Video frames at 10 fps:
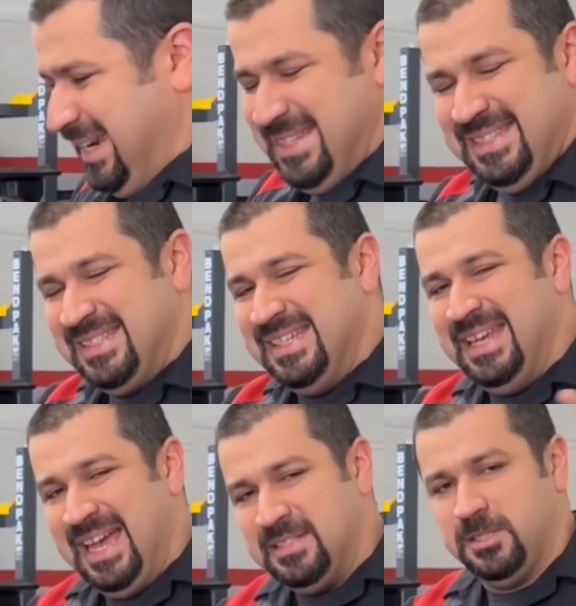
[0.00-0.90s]
is, in
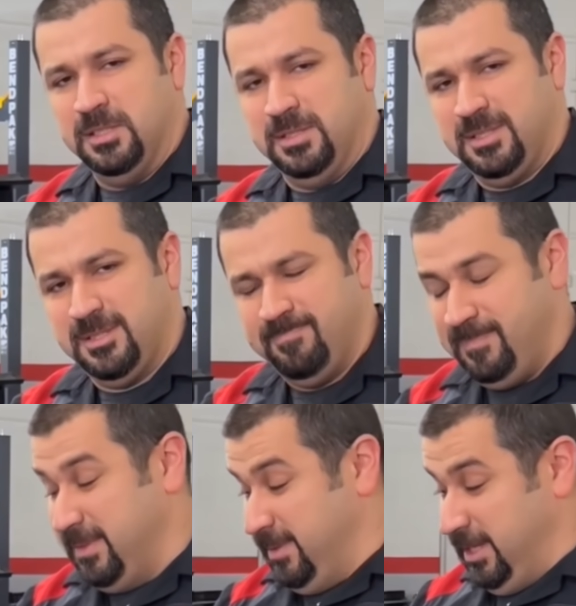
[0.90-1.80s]
essence,
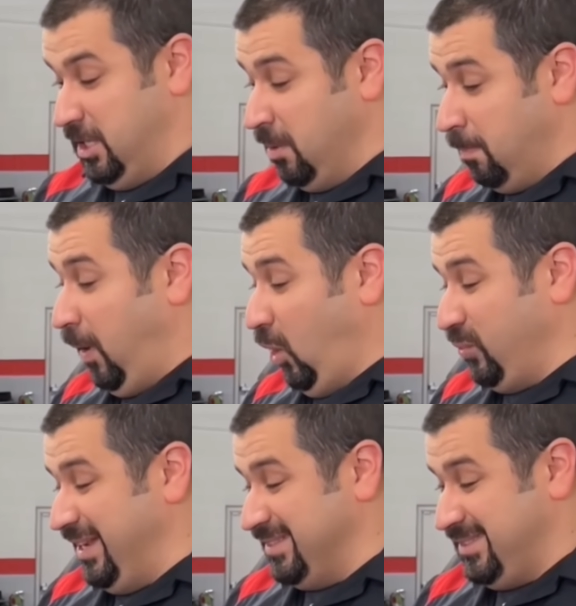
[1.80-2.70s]
the
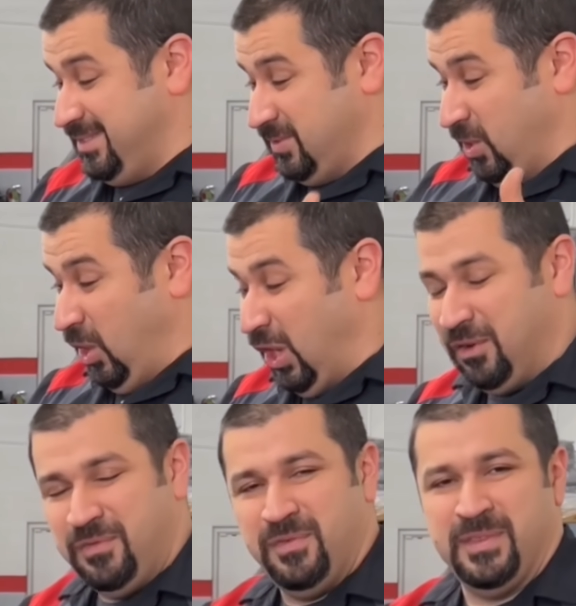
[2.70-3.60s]
components
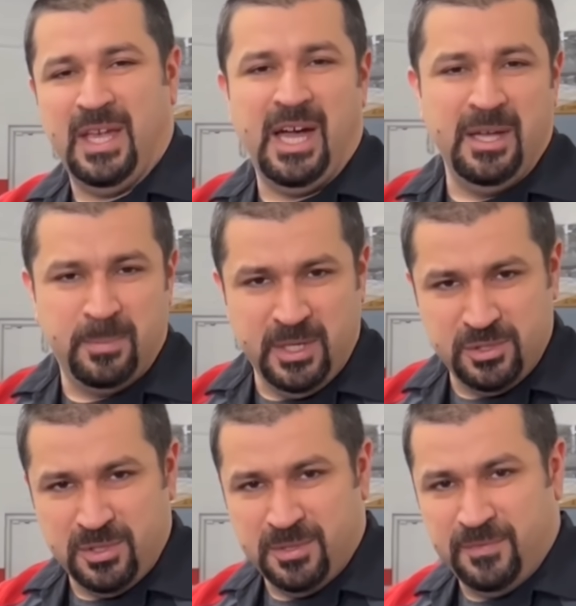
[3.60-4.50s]
of the high
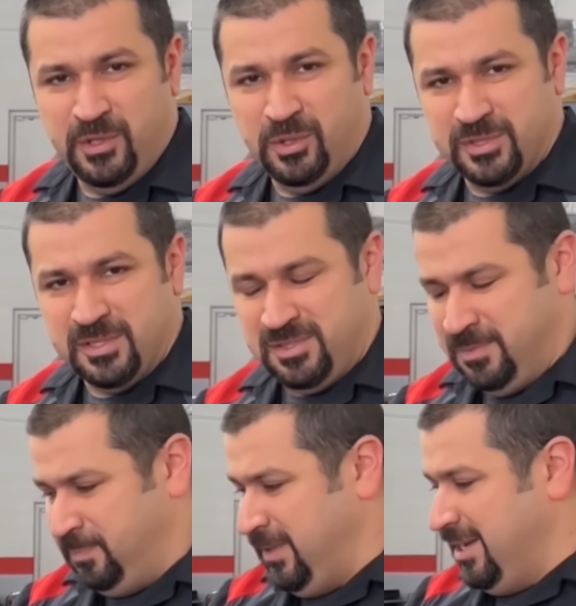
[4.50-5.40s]
pressure fuel system.